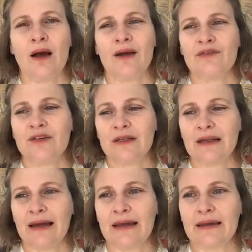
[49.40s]
I feel
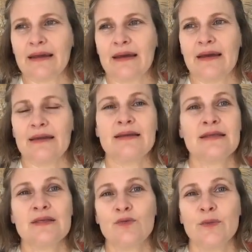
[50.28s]
like this
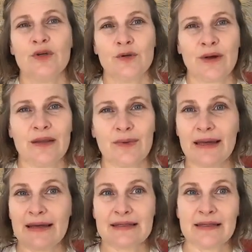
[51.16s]
is a woman who, by the
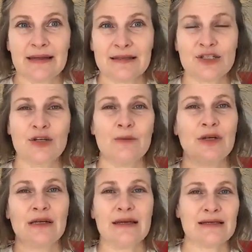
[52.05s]
way, has a large
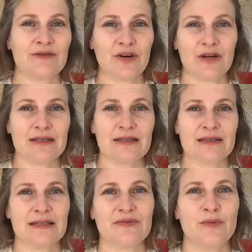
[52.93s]
community, has a very
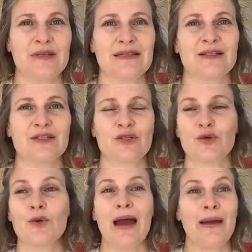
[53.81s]
successful business,
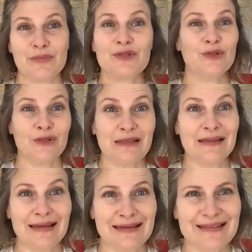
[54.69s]
who absolutely
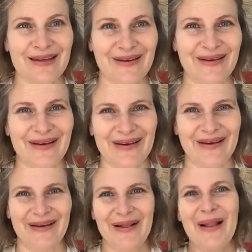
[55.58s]
leads
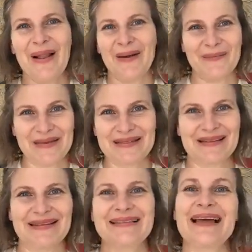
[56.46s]
her
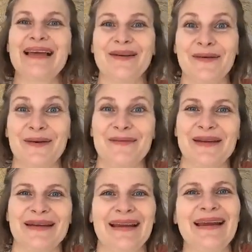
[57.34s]
business and her
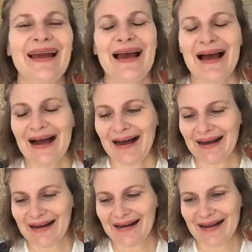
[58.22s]
community,
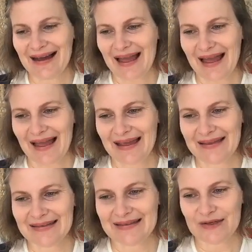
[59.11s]

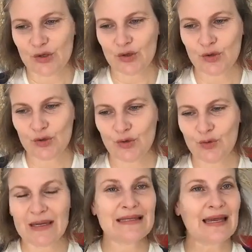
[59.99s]
and
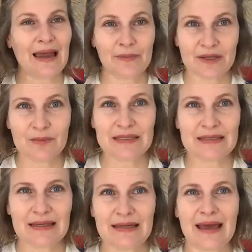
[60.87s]
who is happy to be
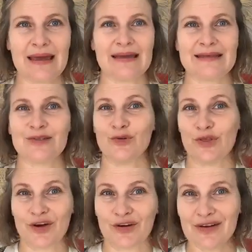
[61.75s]
seen as an
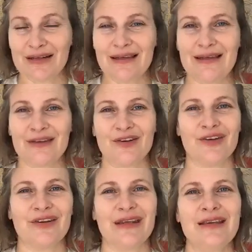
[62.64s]
authority in
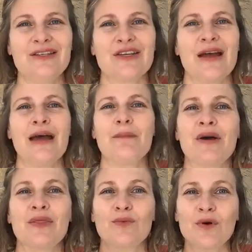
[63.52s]
her niche,
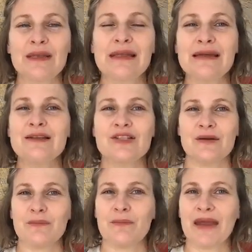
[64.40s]
but the word
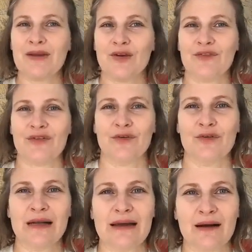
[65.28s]
leadership made her feel
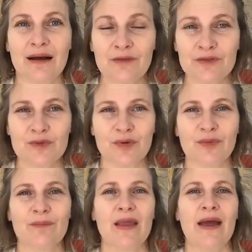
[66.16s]
really
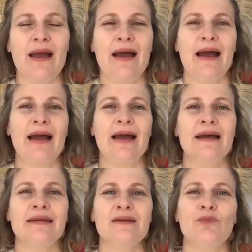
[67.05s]
uncomfortable.
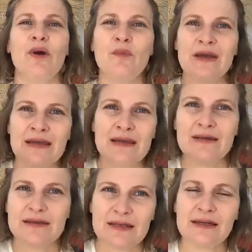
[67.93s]
And when
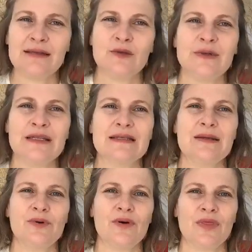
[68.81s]
we dug a little bit
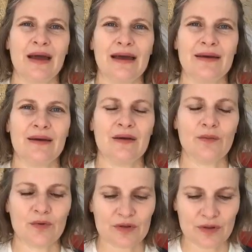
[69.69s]
deeper on that,
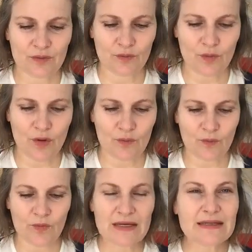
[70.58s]
what
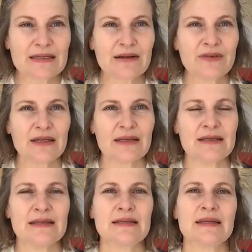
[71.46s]
we discovered
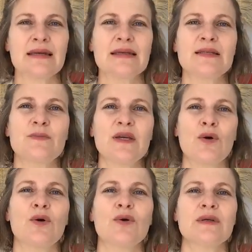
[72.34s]
is it's
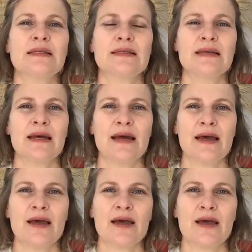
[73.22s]
because
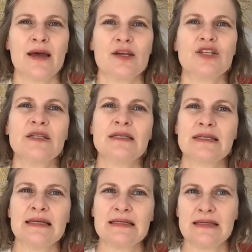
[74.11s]
she
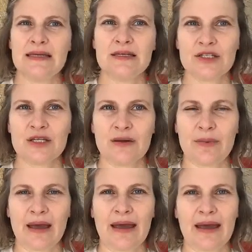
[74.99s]
sees
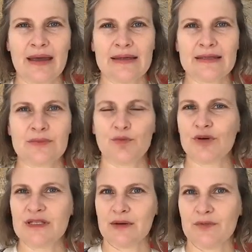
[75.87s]
leadership as
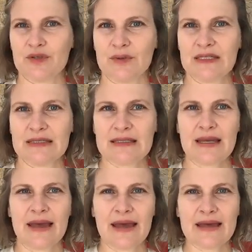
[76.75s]
presumptuous,
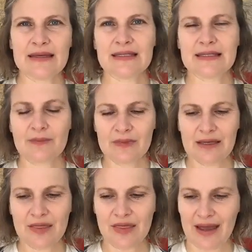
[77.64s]
as
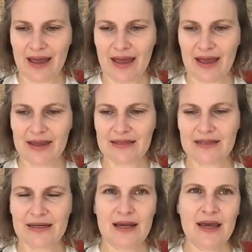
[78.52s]
something that